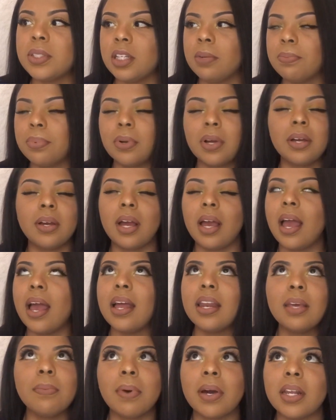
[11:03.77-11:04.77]
simple.
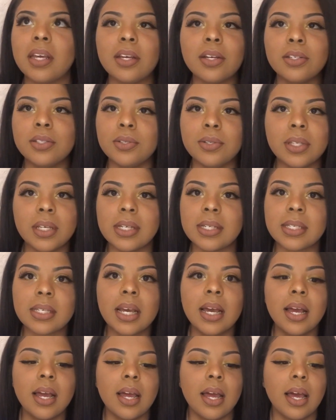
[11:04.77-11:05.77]
Anybody could do this.
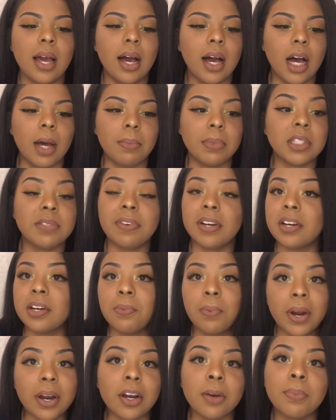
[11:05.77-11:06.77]
It's very
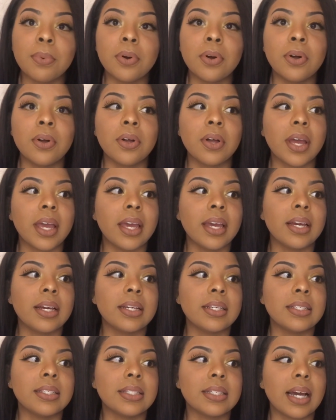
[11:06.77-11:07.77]
wearable,
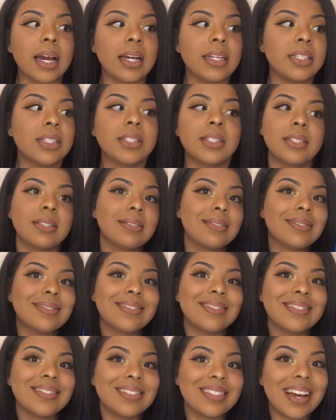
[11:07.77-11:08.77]
and I
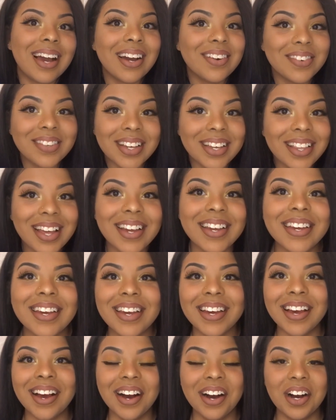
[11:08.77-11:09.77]
really like
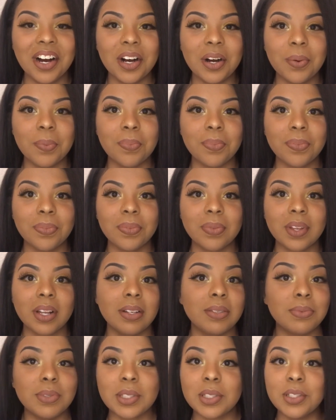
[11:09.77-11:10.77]
it.
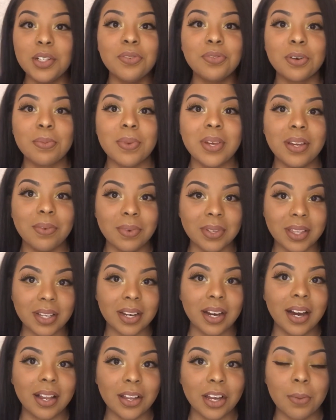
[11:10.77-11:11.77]
It was new for me with the
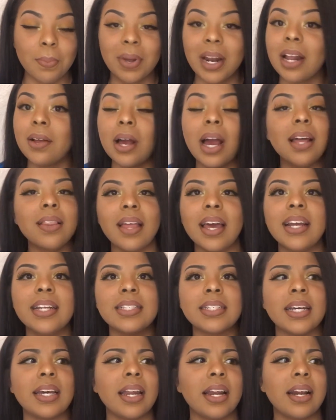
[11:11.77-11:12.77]
color, but I
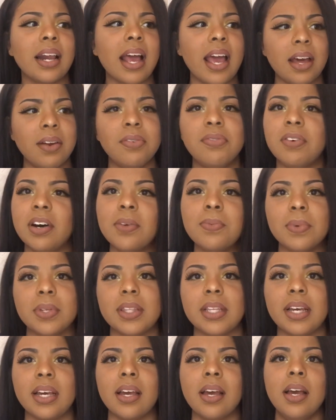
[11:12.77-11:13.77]
liked it, and I had fun
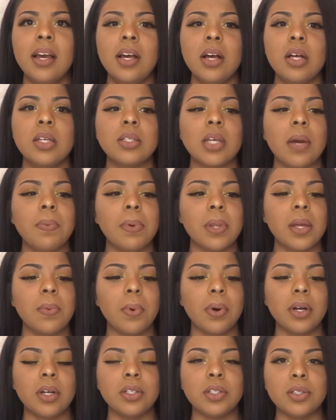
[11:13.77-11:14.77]
with it. So I really
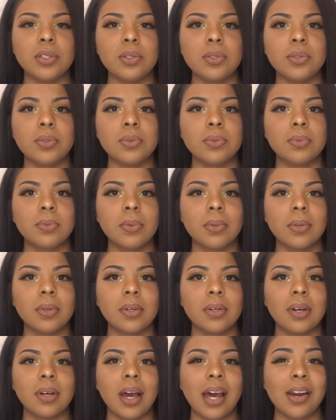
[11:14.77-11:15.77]
want to do,
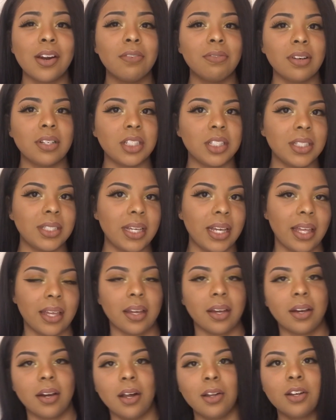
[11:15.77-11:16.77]
I don't know if I should say
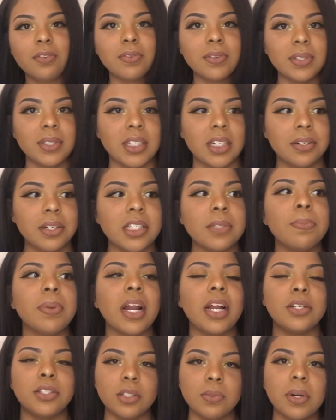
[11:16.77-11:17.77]
like a colorful series,
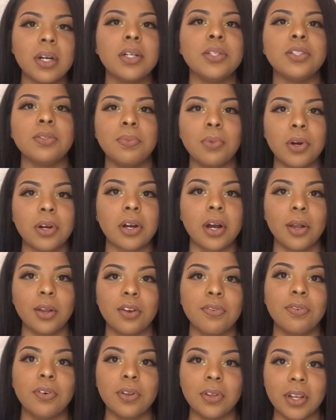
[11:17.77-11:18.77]
but I do want to do more
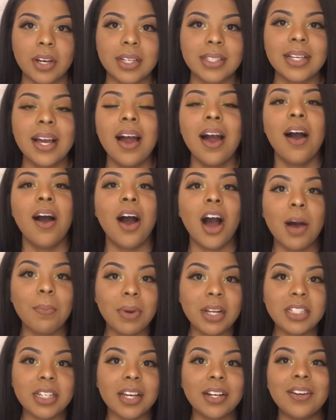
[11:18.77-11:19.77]
colorful looks on
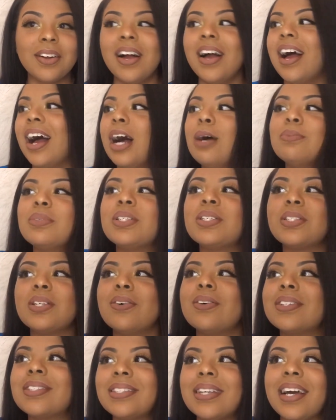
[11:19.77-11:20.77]
my channel. I'm just
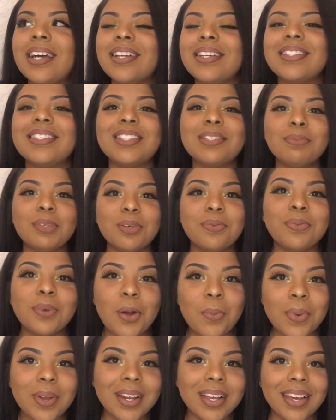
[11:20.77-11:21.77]
so excited to be
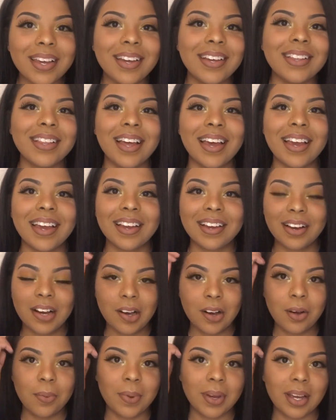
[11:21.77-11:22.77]
filming again. Like,
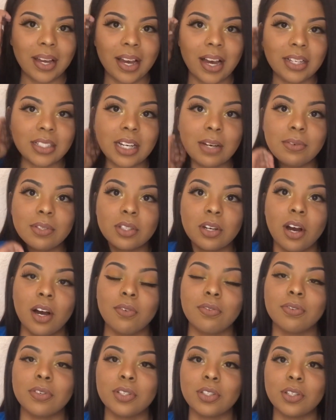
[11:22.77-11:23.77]
oh my gosh, I was
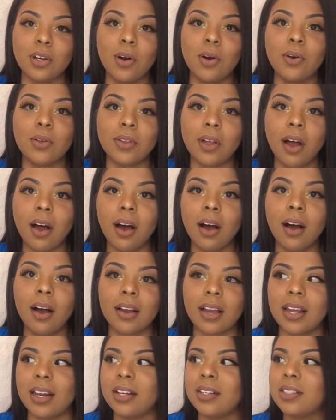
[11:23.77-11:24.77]
gone for so
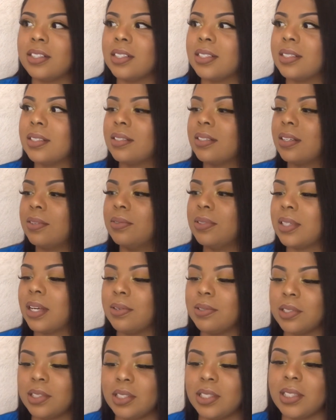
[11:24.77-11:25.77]
long, and I was
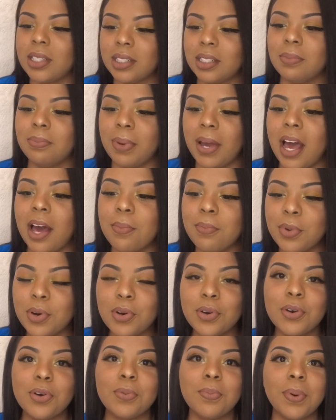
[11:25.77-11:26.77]
in such a bad
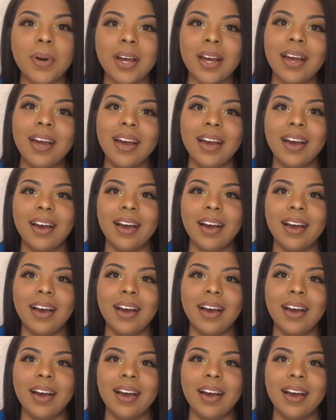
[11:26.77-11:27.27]
mood, but